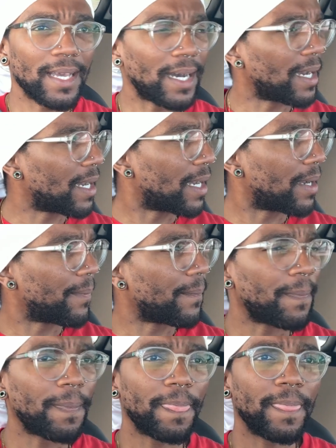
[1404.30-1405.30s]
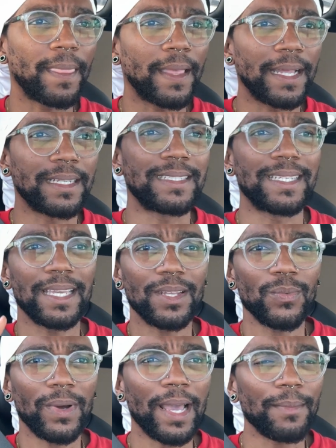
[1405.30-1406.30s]
I
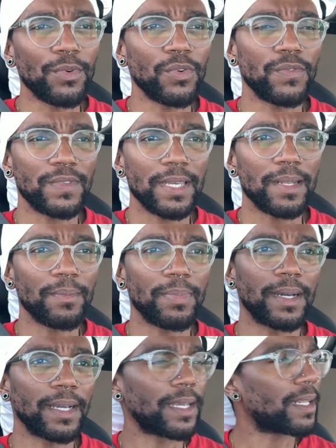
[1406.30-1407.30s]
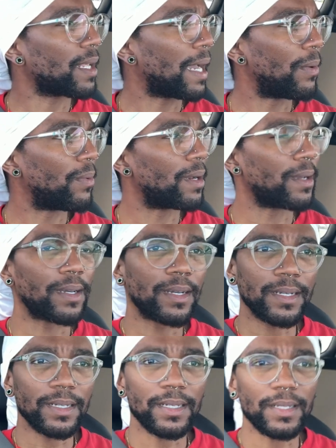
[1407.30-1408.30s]
did when I moved in, but I want to,